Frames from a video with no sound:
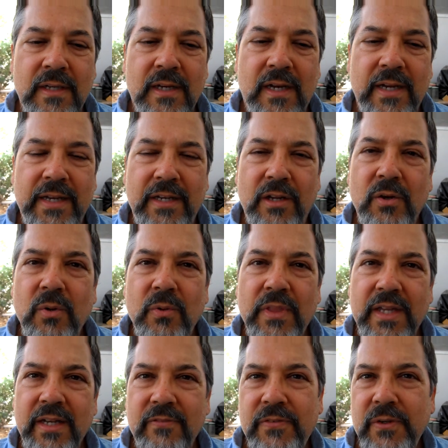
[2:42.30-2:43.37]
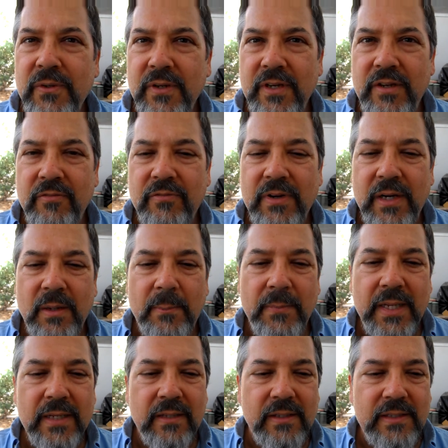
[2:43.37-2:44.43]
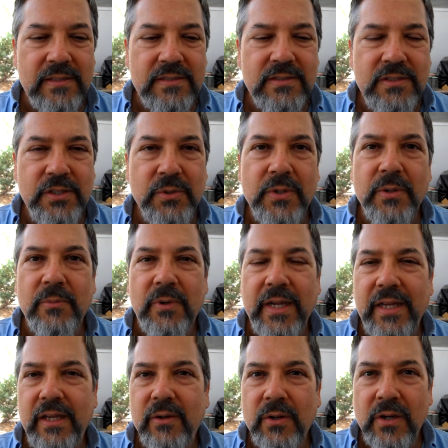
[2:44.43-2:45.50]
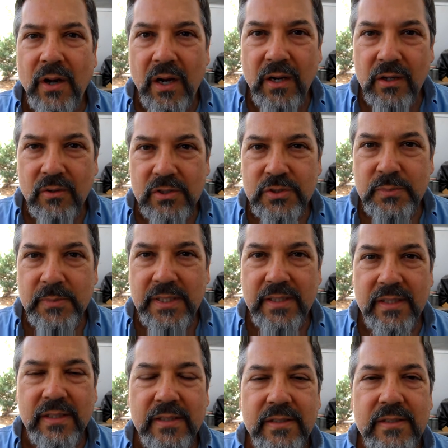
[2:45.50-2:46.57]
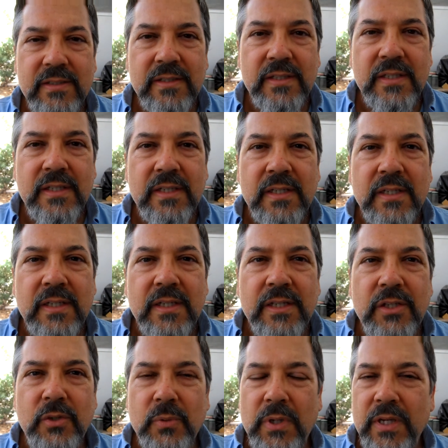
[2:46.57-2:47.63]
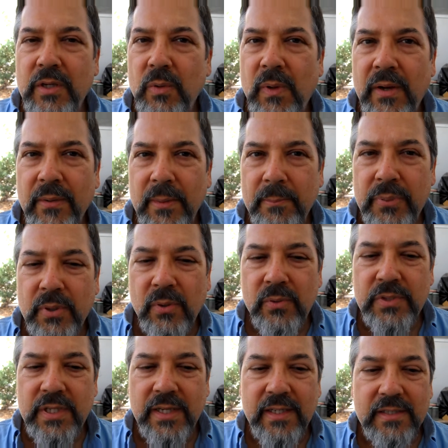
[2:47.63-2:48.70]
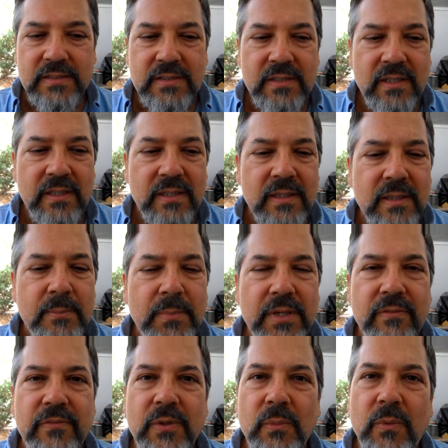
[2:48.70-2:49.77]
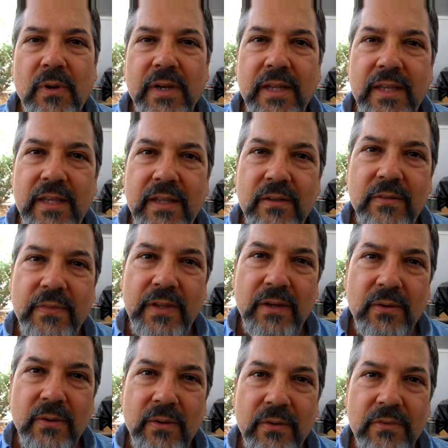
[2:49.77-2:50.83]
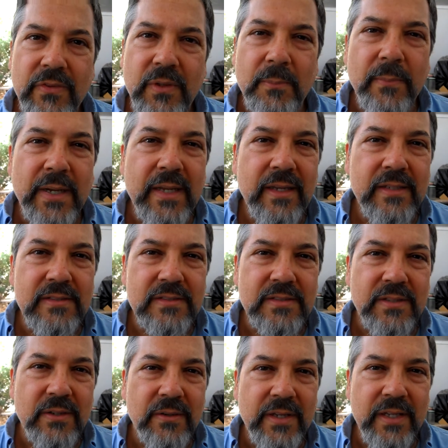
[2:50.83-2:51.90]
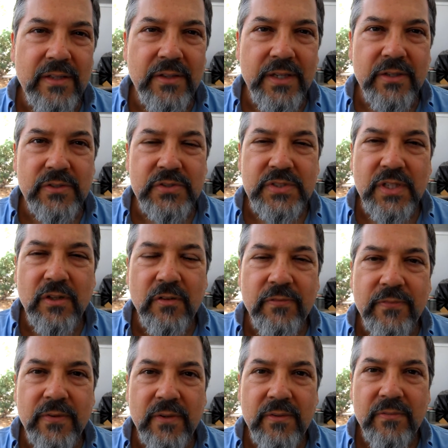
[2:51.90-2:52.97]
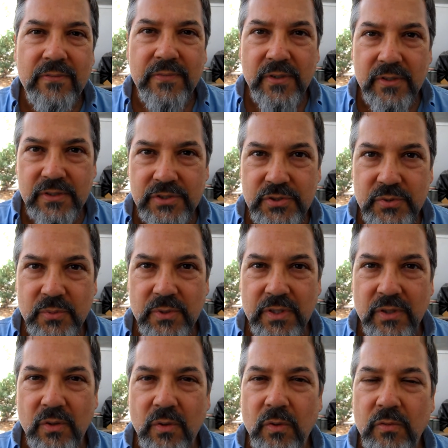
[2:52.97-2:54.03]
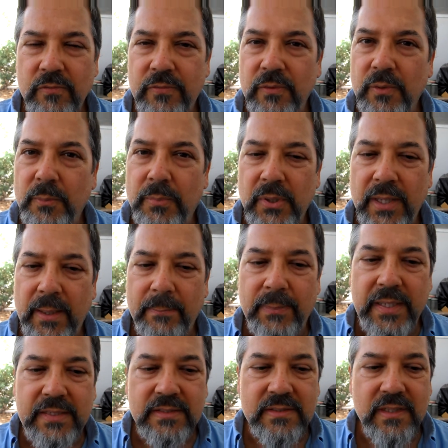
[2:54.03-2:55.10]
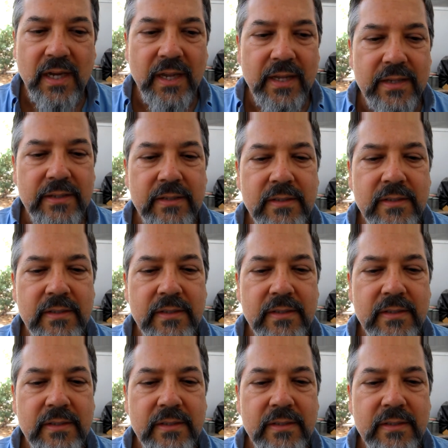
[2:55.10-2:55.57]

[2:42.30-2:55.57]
I know that if you're an environmentalist, you can write your congressman, you can go out and protest, but if you want to heal the earth, you might consider healing yourself first with the whole food plant-based diet.